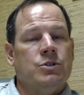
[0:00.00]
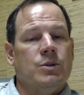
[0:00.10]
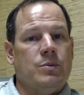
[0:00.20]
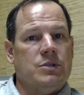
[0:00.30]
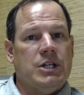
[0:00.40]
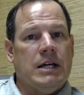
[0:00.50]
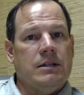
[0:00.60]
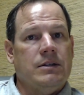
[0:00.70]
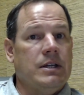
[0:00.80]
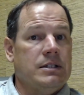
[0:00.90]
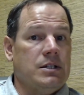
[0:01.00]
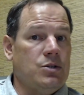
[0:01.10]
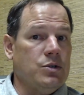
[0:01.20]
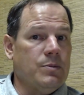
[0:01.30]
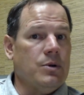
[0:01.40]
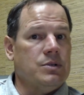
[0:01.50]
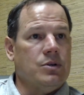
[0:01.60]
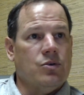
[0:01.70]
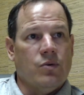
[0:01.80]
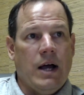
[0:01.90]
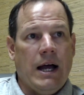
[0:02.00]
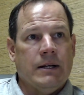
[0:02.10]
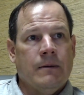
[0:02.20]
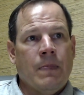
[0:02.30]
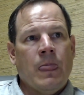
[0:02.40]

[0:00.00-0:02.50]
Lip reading: triple check the things that you're supposed to correct.